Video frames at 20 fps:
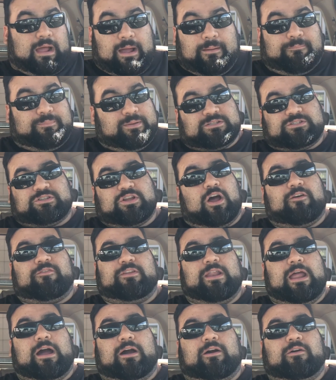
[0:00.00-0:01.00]
I'm pissed
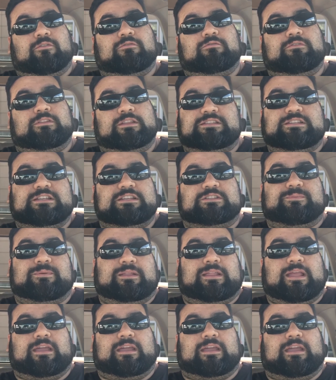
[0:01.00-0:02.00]
off now. This needs to
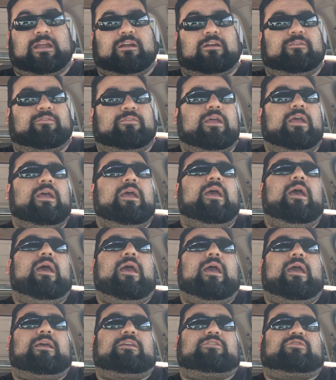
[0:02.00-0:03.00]
be taken care of.
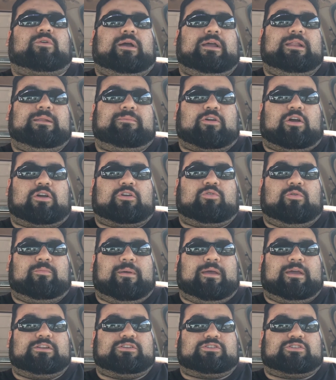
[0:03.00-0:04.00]
So I end up talking to a
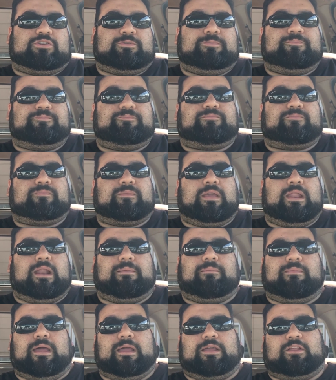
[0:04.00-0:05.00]
manager, and
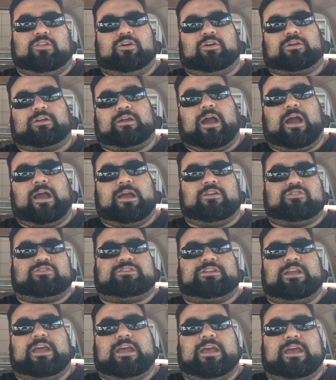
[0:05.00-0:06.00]
I'm like, look, I
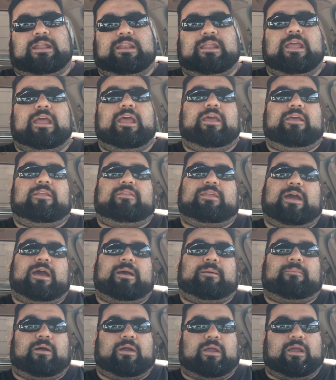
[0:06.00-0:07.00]
understand
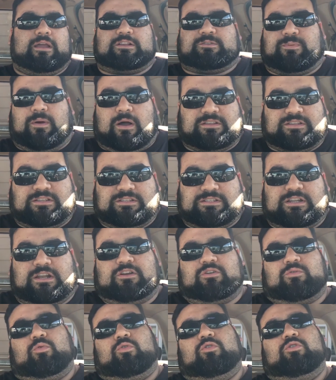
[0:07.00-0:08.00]
that my Xbox isn't
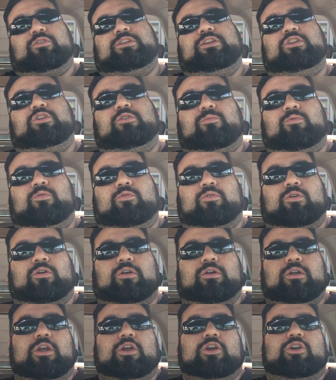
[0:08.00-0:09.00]
under warranty no
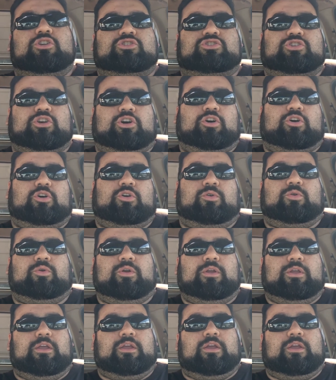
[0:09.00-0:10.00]
more, so